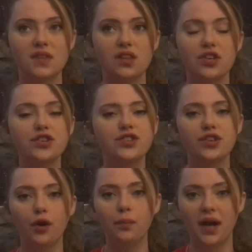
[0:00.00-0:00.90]
There's
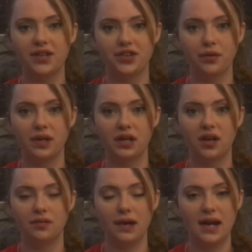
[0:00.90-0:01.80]
so much going
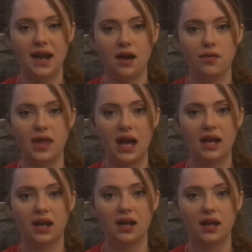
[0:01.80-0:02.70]
on right now that